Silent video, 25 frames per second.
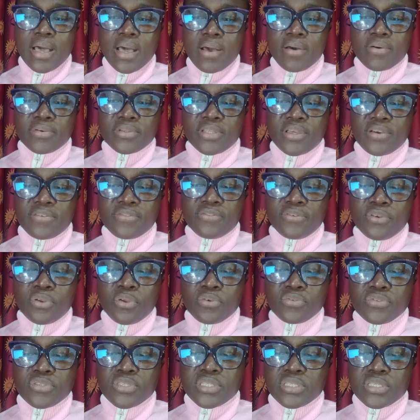would have
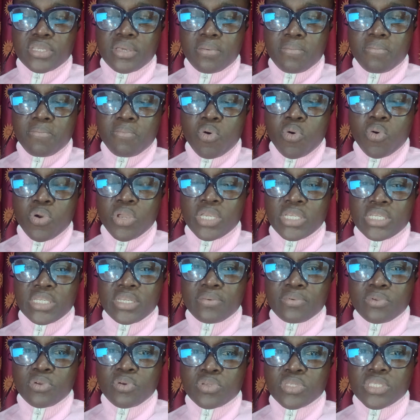loved some more in
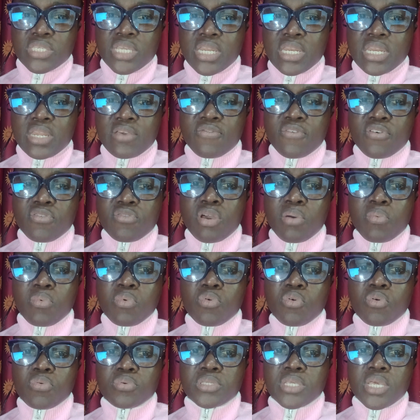depth concerning the vulnerable
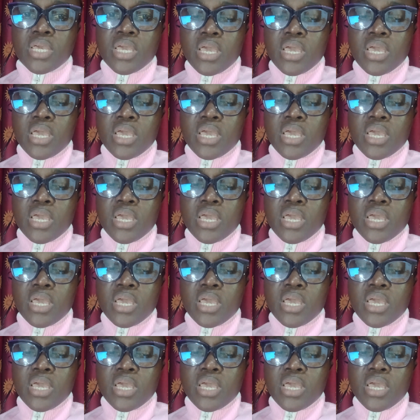groups